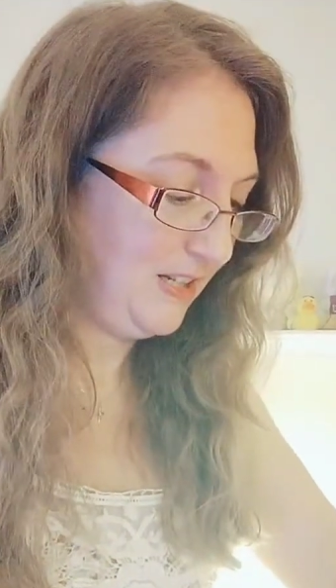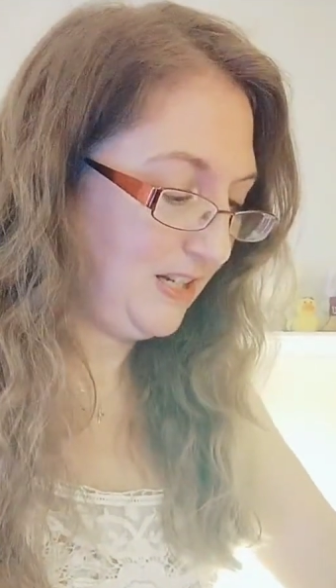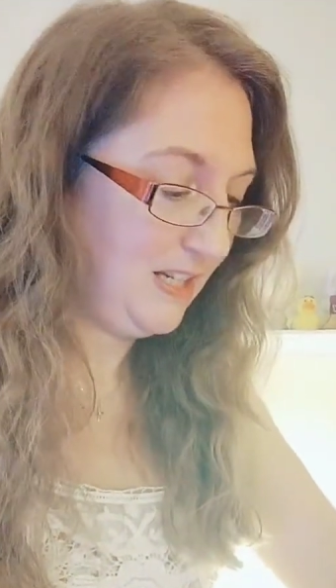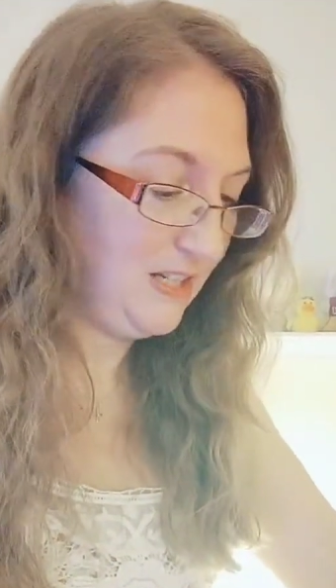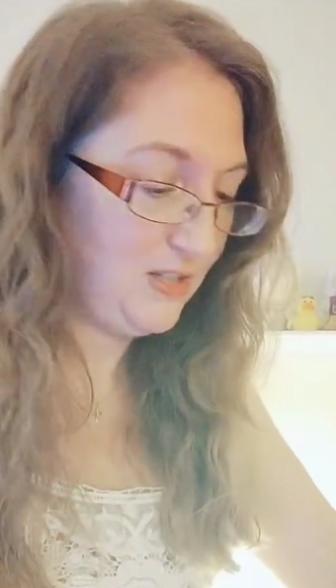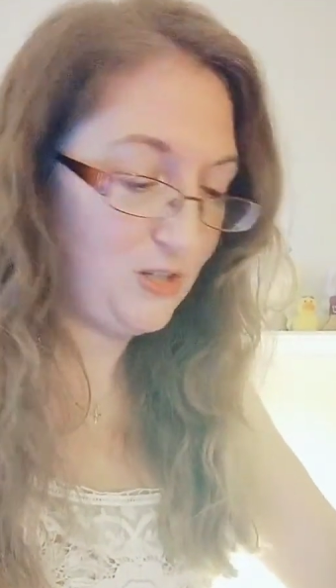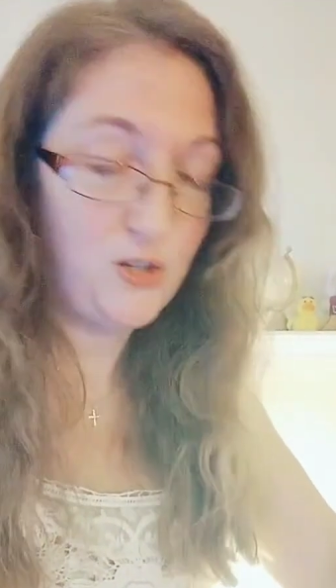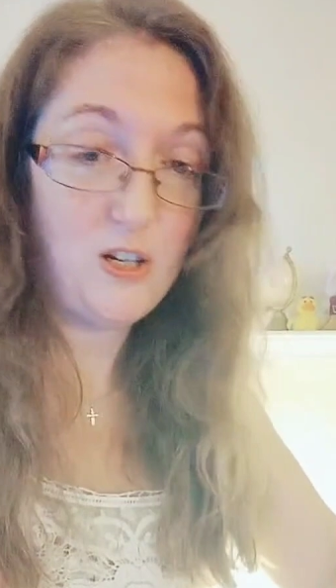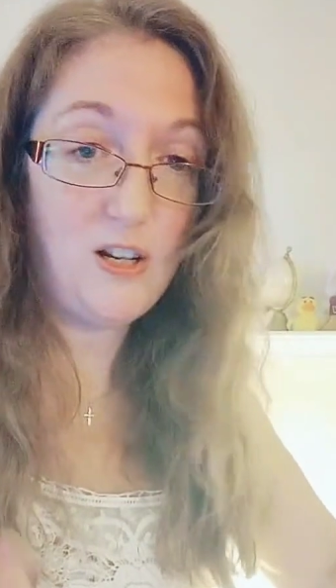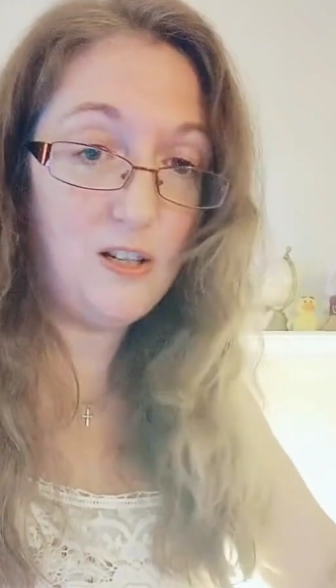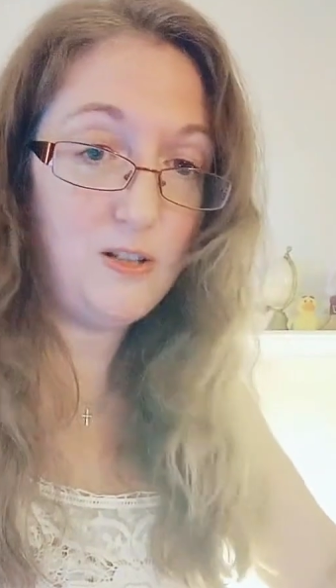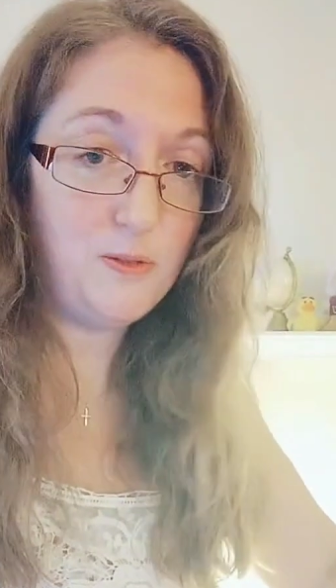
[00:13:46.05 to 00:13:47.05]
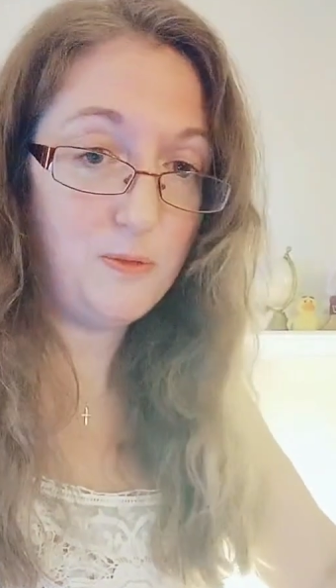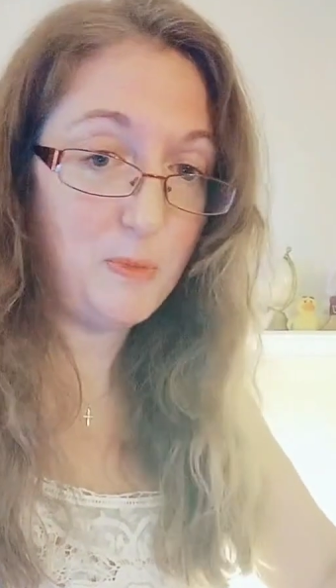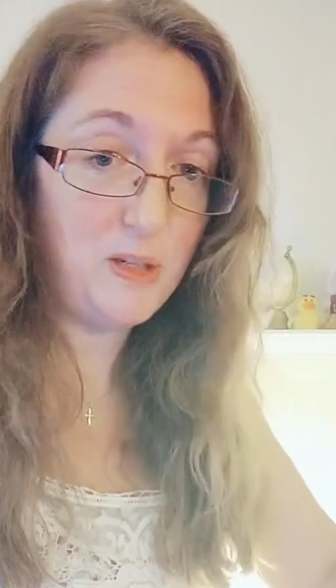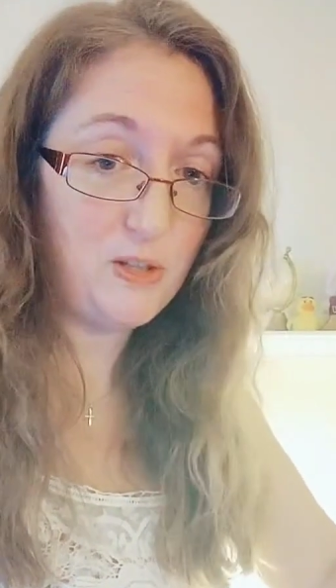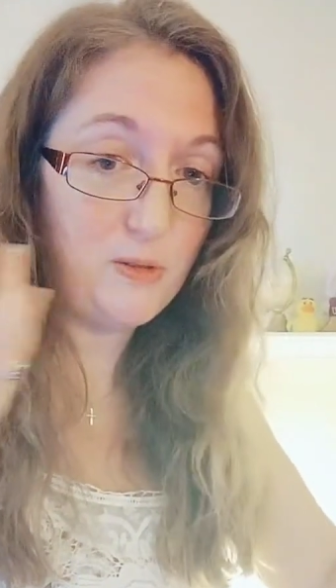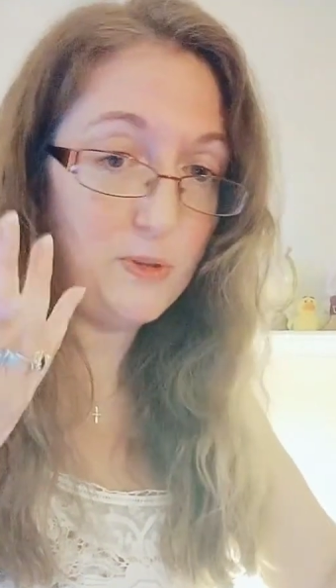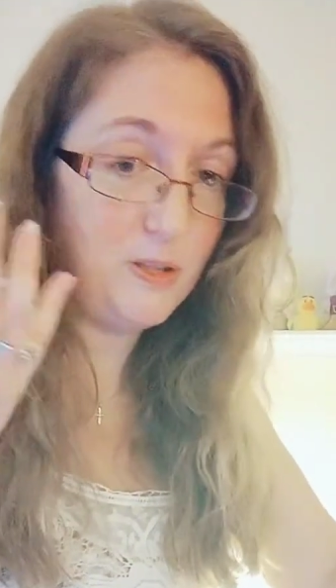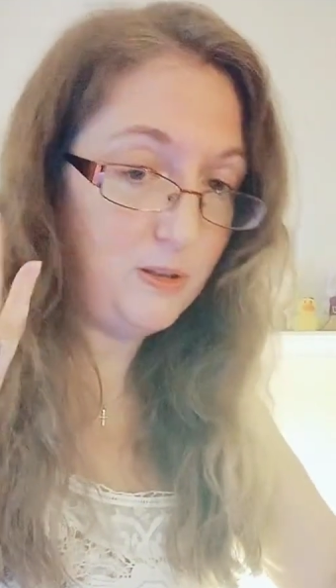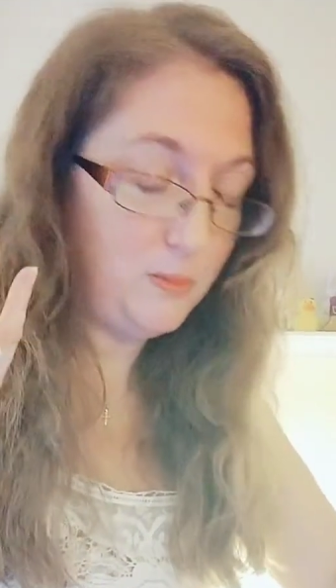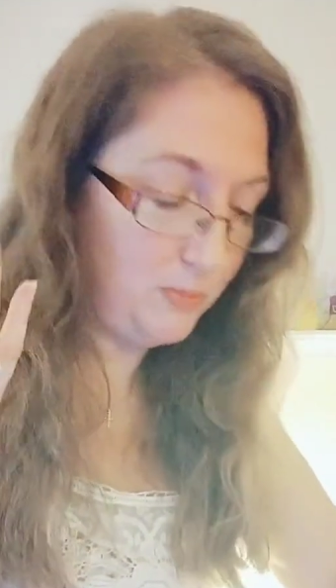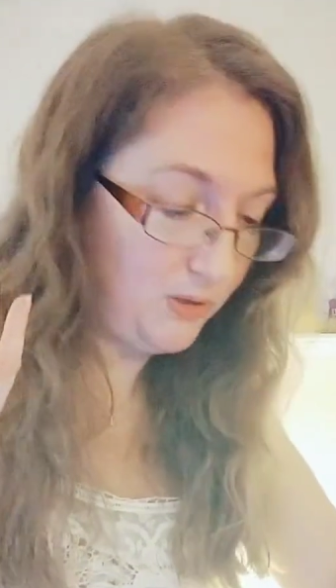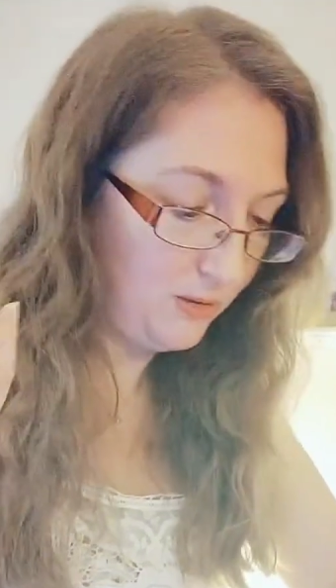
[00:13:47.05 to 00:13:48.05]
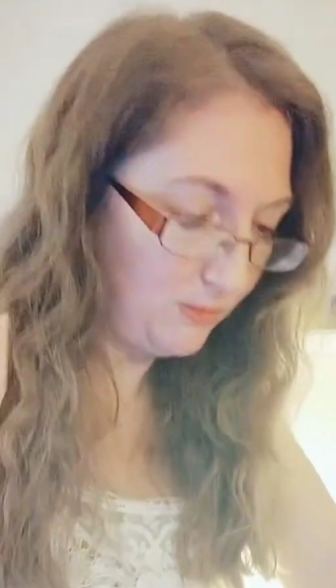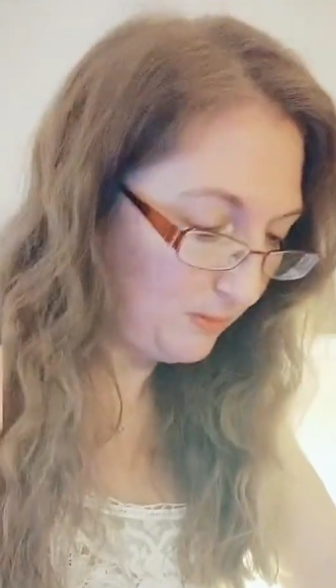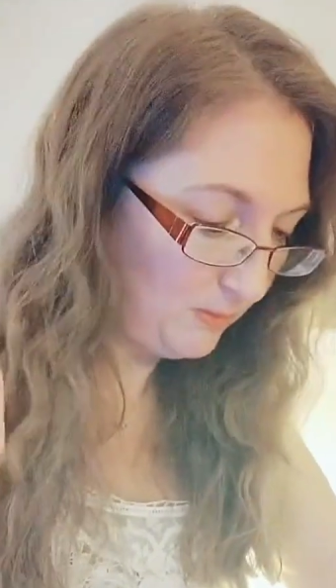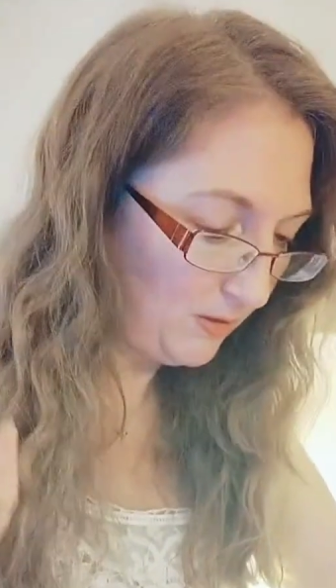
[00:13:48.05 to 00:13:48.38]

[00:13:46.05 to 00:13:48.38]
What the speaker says: I guess I should have hunted for my cerulean blue.